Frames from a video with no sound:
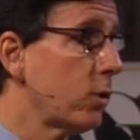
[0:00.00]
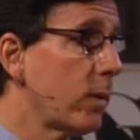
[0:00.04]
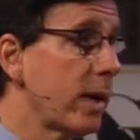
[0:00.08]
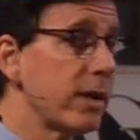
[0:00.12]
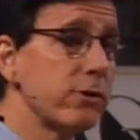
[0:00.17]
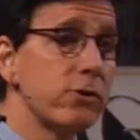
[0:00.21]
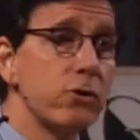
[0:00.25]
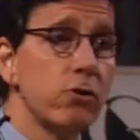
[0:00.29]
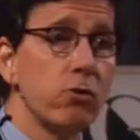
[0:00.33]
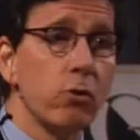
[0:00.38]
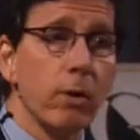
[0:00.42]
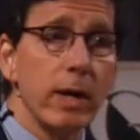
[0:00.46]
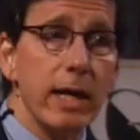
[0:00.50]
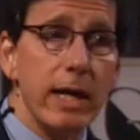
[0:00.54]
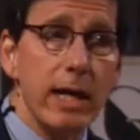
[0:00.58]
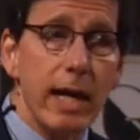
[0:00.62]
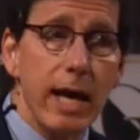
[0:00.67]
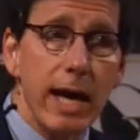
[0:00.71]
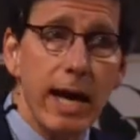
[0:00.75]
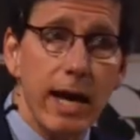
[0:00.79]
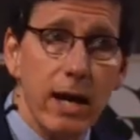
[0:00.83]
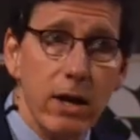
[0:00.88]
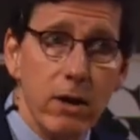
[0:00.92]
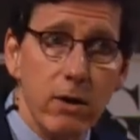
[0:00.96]
who has gray
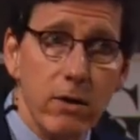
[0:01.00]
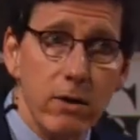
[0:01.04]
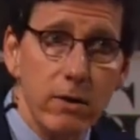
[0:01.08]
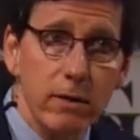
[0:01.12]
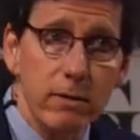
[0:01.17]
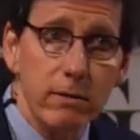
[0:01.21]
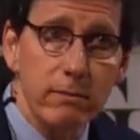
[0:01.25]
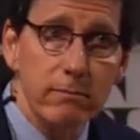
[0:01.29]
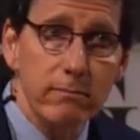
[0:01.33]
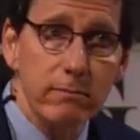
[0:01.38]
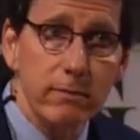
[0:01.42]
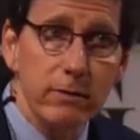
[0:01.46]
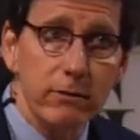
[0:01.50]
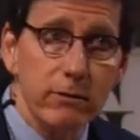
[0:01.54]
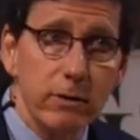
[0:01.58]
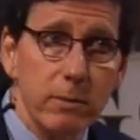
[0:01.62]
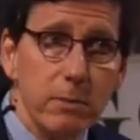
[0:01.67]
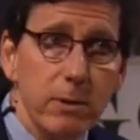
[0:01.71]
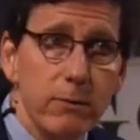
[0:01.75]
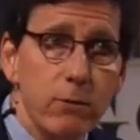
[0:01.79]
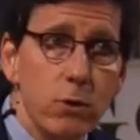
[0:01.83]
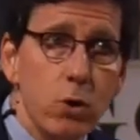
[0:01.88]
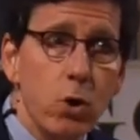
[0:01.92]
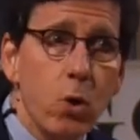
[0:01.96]
hair.
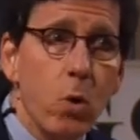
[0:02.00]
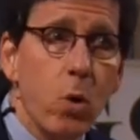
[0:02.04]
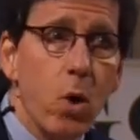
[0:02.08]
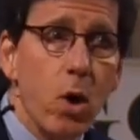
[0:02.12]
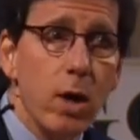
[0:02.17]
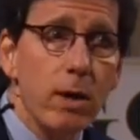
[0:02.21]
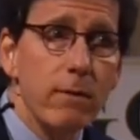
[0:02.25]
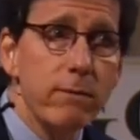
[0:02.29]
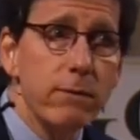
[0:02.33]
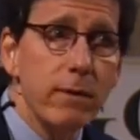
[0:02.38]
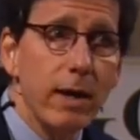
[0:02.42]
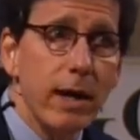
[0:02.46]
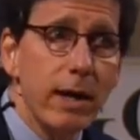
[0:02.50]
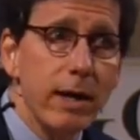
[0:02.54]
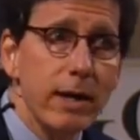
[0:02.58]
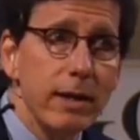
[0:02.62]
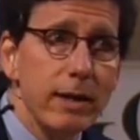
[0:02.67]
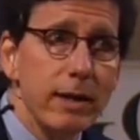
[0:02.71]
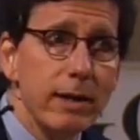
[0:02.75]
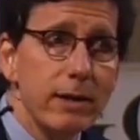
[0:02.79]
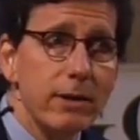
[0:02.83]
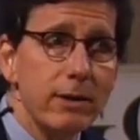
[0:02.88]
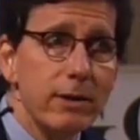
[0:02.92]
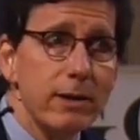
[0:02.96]
Some of you
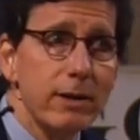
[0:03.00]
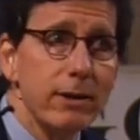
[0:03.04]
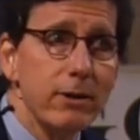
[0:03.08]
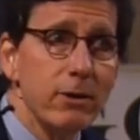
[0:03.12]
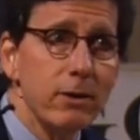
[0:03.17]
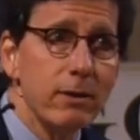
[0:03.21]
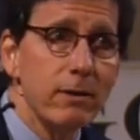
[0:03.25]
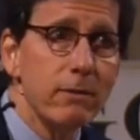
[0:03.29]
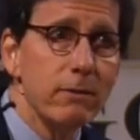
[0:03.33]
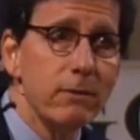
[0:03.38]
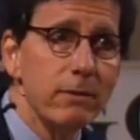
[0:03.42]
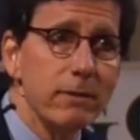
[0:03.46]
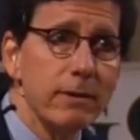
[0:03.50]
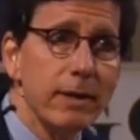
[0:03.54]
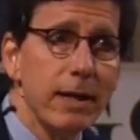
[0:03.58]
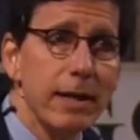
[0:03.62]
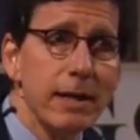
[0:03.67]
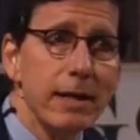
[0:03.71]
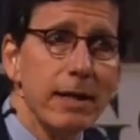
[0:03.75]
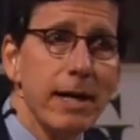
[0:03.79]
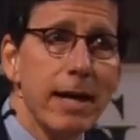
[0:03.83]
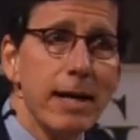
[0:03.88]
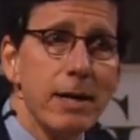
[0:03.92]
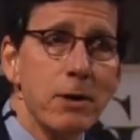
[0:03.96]
qualify in here, in
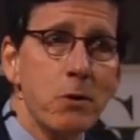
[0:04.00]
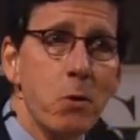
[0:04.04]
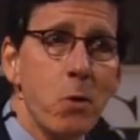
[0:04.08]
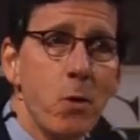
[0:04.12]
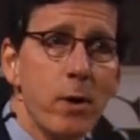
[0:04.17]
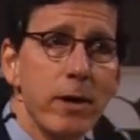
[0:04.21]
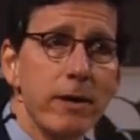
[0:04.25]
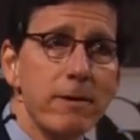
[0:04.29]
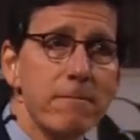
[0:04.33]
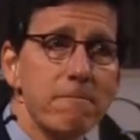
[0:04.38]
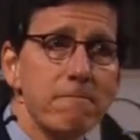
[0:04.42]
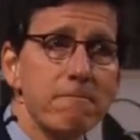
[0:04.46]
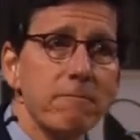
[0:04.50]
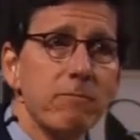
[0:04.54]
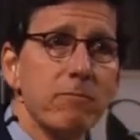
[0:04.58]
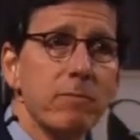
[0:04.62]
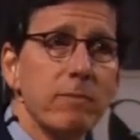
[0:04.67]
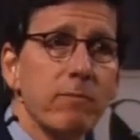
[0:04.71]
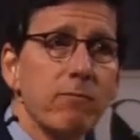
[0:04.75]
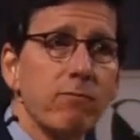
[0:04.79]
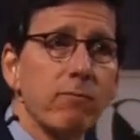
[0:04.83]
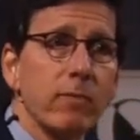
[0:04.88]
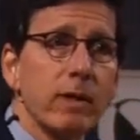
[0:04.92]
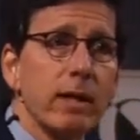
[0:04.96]
that category.
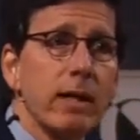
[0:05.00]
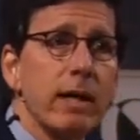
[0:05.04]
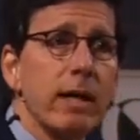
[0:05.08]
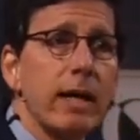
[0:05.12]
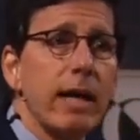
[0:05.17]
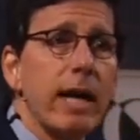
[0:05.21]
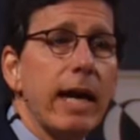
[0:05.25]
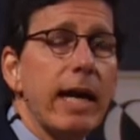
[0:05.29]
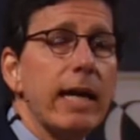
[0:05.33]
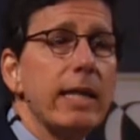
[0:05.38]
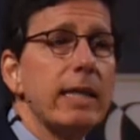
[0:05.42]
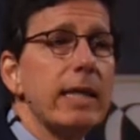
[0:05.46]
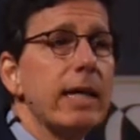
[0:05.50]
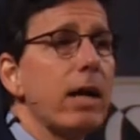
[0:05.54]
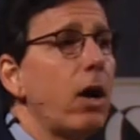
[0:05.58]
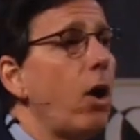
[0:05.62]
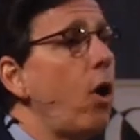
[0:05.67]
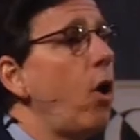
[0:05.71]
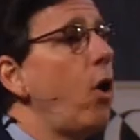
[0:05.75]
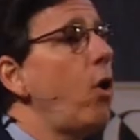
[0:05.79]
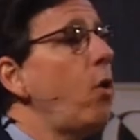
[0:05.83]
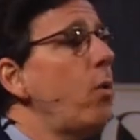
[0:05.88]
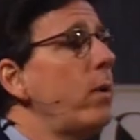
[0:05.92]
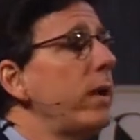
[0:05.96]
And they
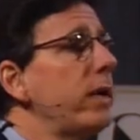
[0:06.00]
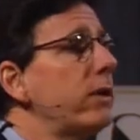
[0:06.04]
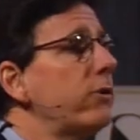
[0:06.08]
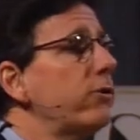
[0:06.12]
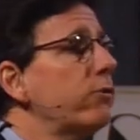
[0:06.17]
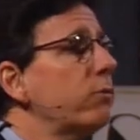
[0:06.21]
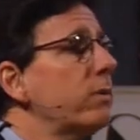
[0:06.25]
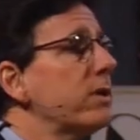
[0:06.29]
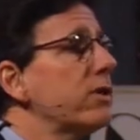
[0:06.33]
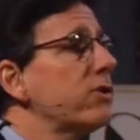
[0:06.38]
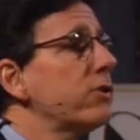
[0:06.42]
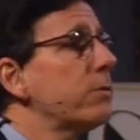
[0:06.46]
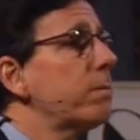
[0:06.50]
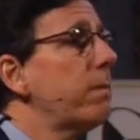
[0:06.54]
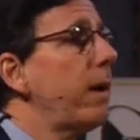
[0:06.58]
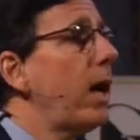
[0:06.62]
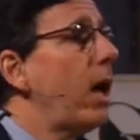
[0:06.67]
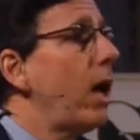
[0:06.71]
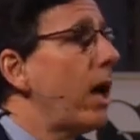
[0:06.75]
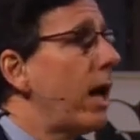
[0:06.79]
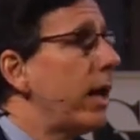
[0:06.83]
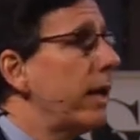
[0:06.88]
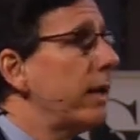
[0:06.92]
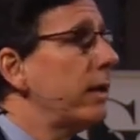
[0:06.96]
always
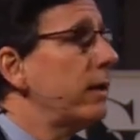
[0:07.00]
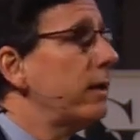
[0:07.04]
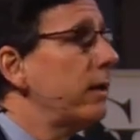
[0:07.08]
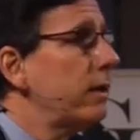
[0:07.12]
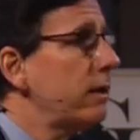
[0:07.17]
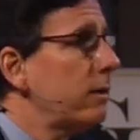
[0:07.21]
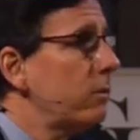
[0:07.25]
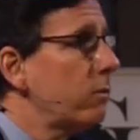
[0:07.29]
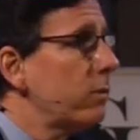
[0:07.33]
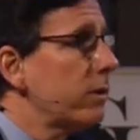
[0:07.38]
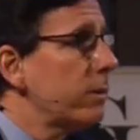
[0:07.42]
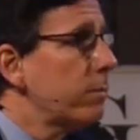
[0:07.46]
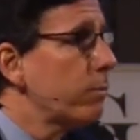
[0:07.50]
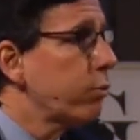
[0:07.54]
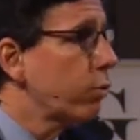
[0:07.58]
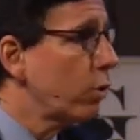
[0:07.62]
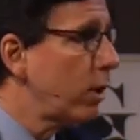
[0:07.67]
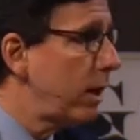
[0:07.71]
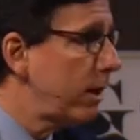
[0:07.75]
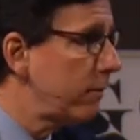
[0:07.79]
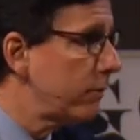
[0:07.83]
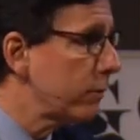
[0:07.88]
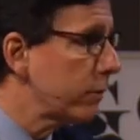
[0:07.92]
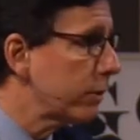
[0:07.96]
respond with
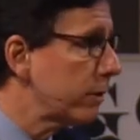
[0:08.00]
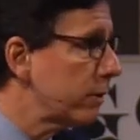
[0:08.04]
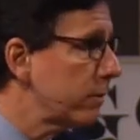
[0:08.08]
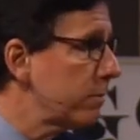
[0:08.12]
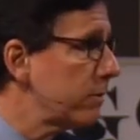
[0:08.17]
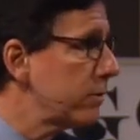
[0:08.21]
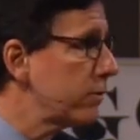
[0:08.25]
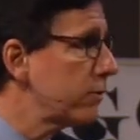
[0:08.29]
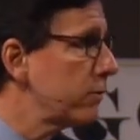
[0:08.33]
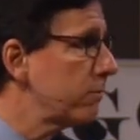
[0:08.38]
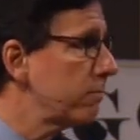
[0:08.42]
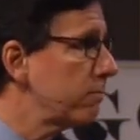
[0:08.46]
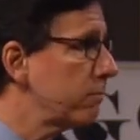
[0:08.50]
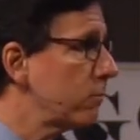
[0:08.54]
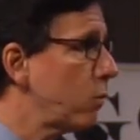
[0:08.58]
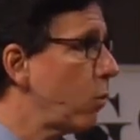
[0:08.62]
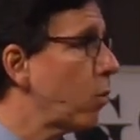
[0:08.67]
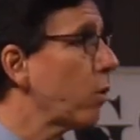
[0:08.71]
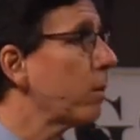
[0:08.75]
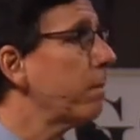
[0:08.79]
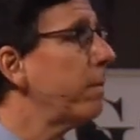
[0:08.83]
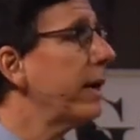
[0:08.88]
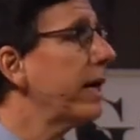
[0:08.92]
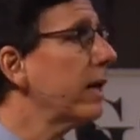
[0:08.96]
proverbs
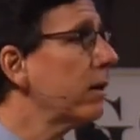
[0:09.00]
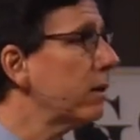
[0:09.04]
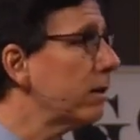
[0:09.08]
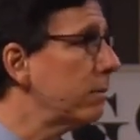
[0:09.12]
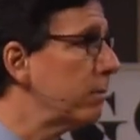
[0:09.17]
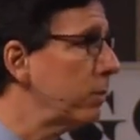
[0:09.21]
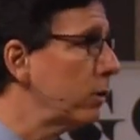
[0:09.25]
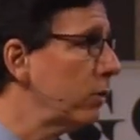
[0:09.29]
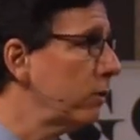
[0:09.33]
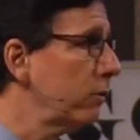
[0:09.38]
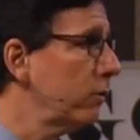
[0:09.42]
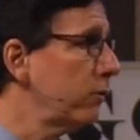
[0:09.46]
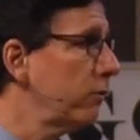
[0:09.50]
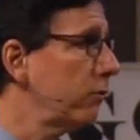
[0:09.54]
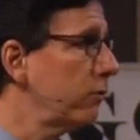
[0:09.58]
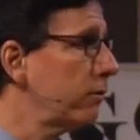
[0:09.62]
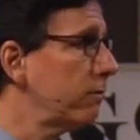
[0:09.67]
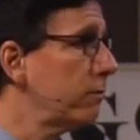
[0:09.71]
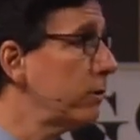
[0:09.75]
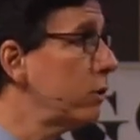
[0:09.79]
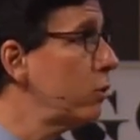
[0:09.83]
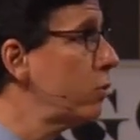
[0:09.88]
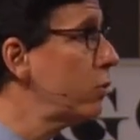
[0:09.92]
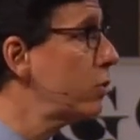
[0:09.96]
or parables,
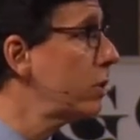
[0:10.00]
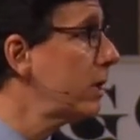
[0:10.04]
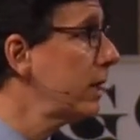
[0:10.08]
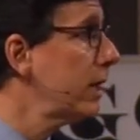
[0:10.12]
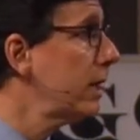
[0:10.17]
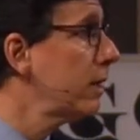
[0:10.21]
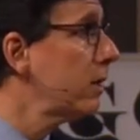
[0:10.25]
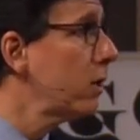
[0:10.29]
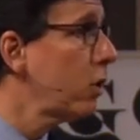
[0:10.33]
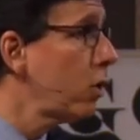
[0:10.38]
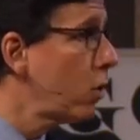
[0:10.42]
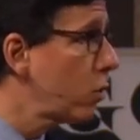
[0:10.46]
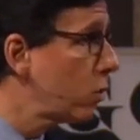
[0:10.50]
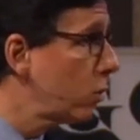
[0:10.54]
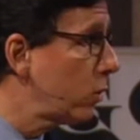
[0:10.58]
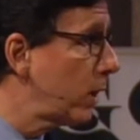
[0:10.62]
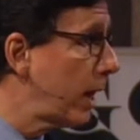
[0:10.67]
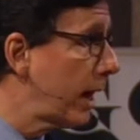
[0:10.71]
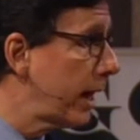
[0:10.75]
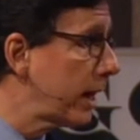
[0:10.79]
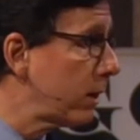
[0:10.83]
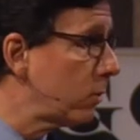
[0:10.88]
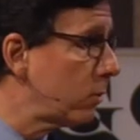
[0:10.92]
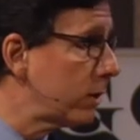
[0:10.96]
usually in the local
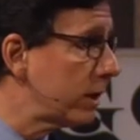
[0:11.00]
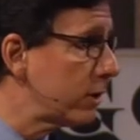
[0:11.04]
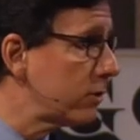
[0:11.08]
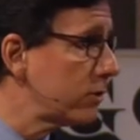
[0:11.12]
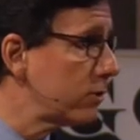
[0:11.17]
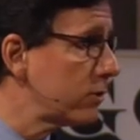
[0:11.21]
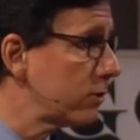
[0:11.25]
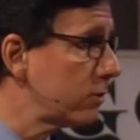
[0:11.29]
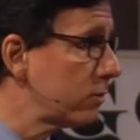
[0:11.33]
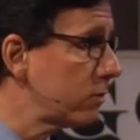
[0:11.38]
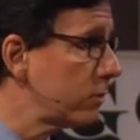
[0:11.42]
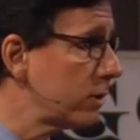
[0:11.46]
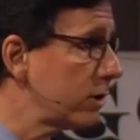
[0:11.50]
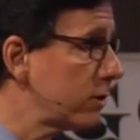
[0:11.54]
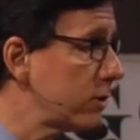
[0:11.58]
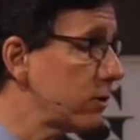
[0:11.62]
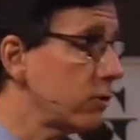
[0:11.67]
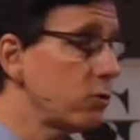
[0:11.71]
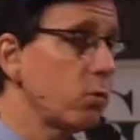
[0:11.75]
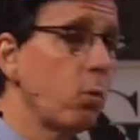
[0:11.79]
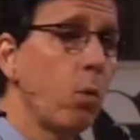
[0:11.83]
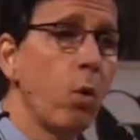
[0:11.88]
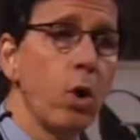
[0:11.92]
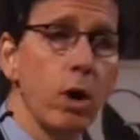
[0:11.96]
language, which
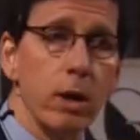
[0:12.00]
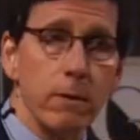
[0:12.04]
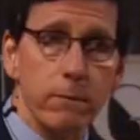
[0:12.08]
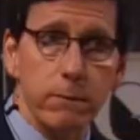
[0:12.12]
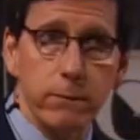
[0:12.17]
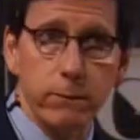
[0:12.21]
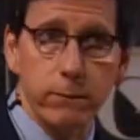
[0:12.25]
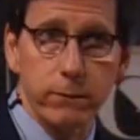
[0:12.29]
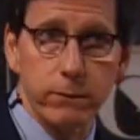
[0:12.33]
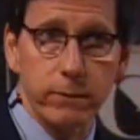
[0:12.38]
is Wolof,